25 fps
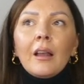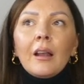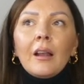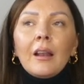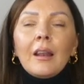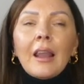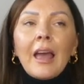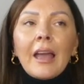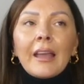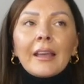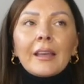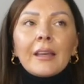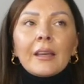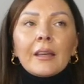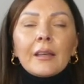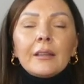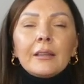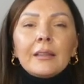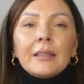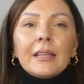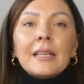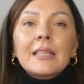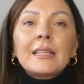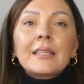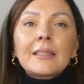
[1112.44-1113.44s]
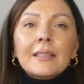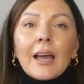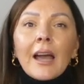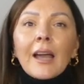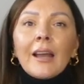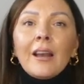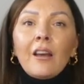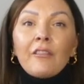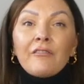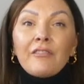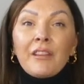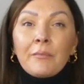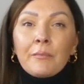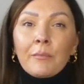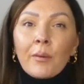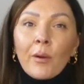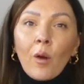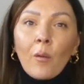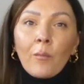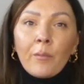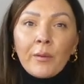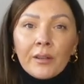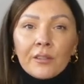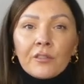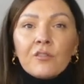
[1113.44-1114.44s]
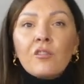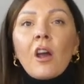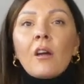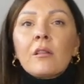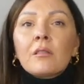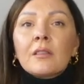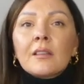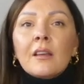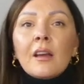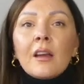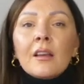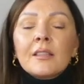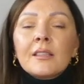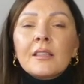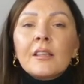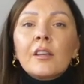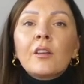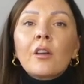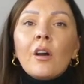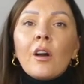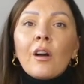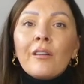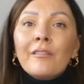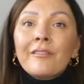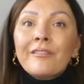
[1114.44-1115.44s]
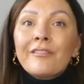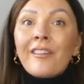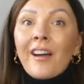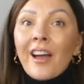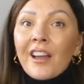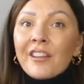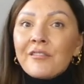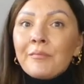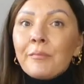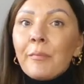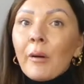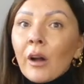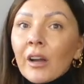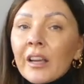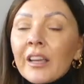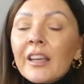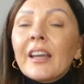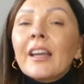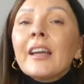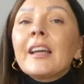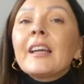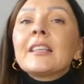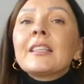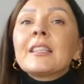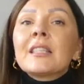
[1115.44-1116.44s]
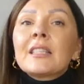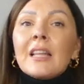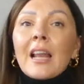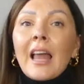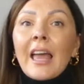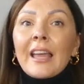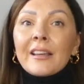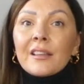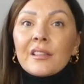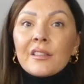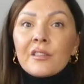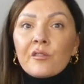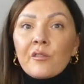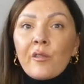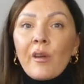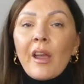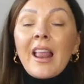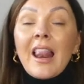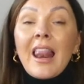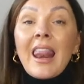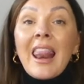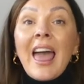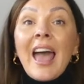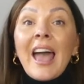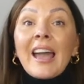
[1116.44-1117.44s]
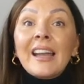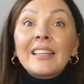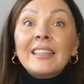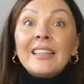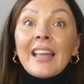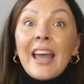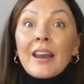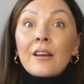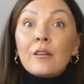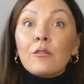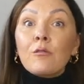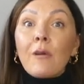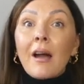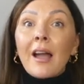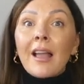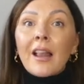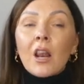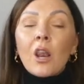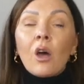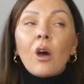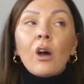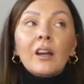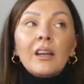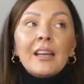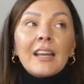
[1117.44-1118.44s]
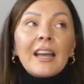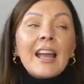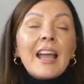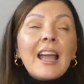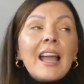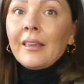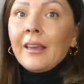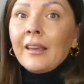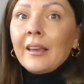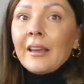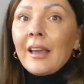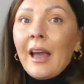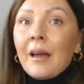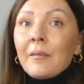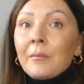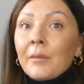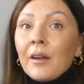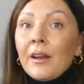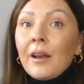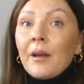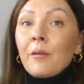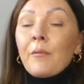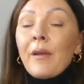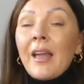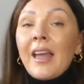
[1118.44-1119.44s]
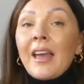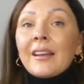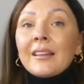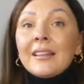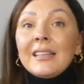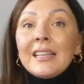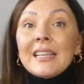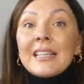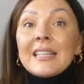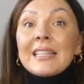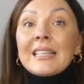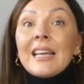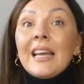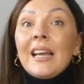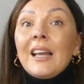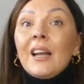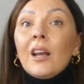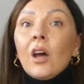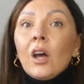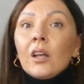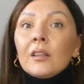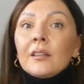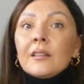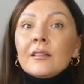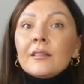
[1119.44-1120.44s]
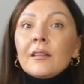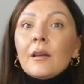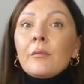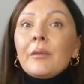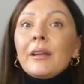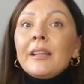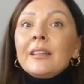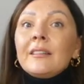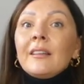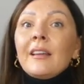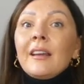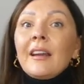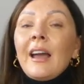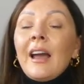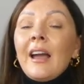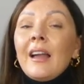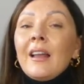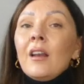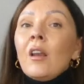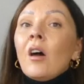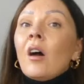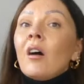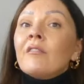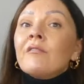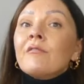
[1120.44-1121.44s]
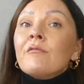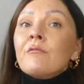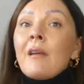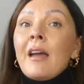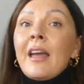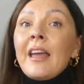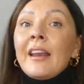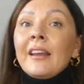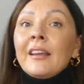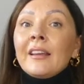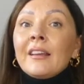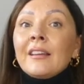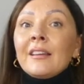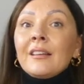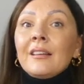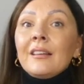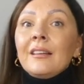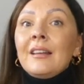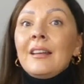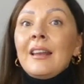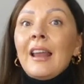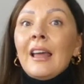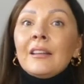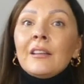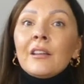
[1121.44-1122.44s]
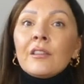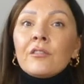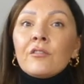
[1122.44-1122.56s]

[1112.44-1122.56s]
like the style of a proper trousers, you know, five pockets, like straight leg, they are quite long. I think I'm gonna wear these a lot in the winter. I love wearing leather